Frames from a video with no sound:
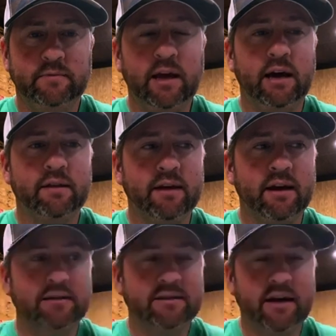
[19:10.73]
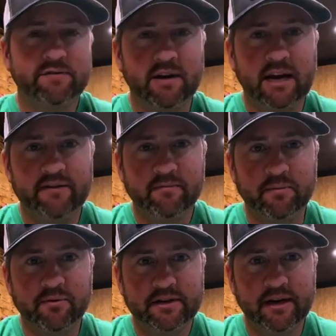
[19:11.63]
Yeah, thanks, guys, for having me.
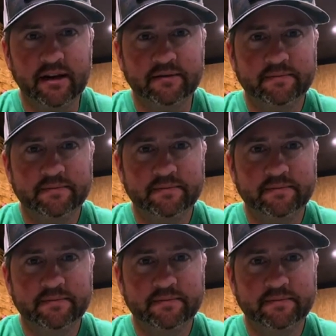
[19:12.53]
Appreciate it.